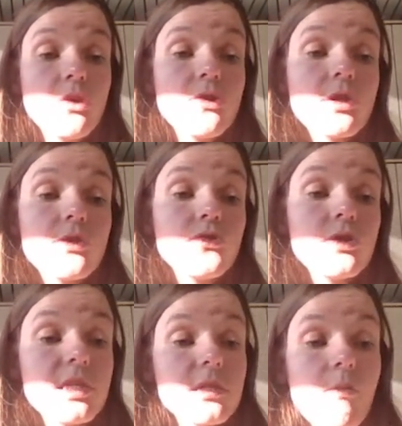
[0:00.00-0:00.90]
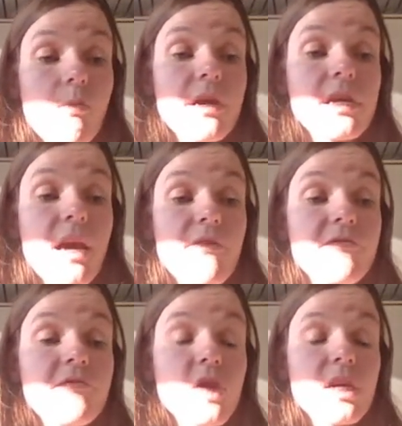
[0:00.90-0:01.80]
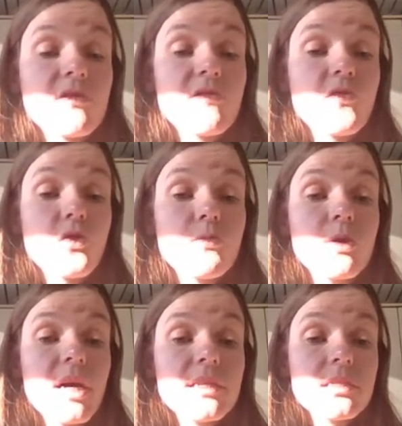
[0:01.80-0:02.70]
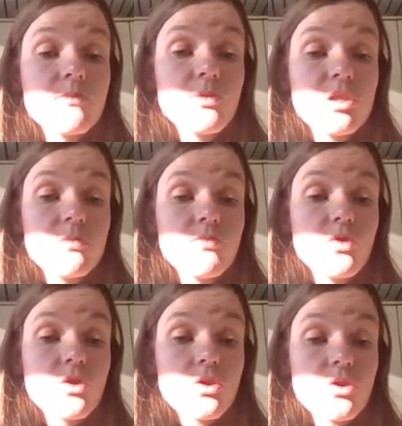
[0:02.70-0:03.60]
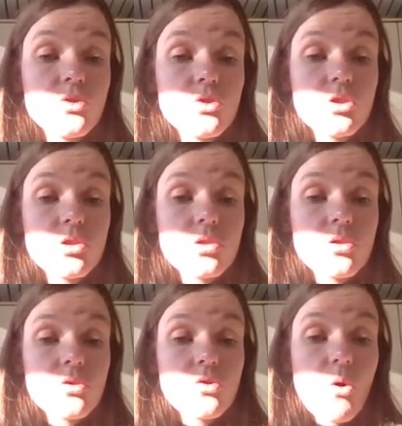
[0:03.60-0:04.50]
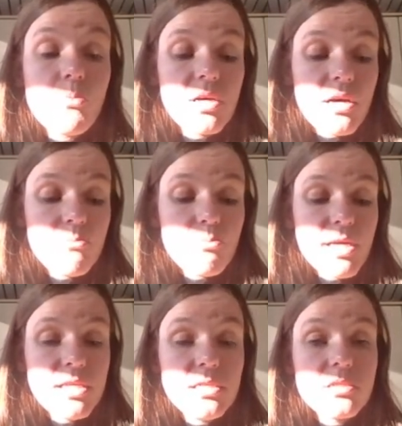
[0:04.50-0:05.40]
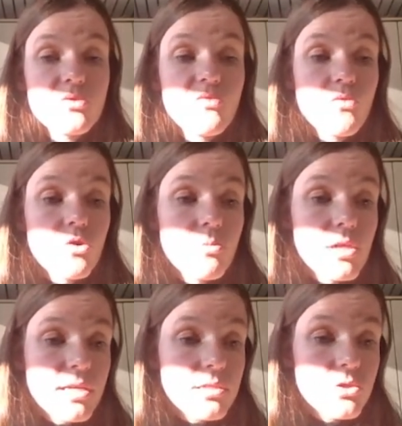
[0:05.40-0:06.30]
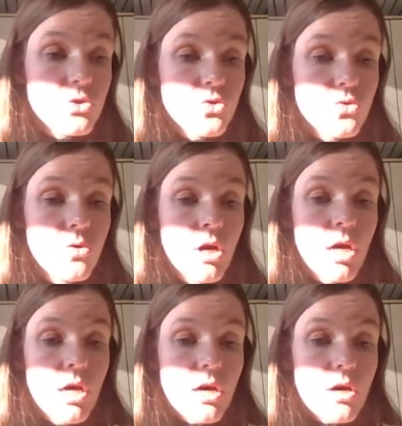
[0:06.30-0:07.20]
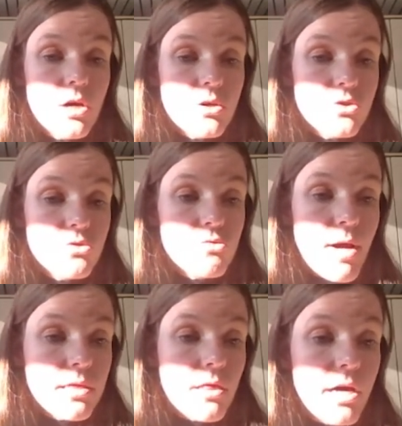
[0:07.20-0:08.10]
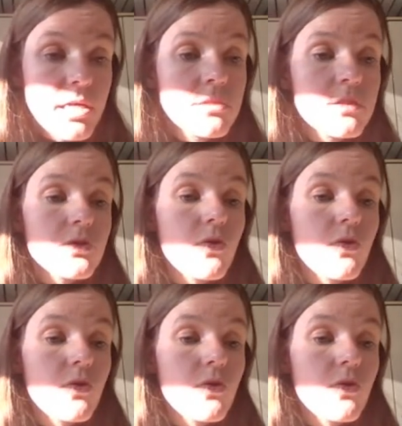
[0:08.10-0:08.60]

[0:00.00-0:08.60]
You can do this by, again, filling in the formulas, but you could also just copy and paste the formulas to the correct lines.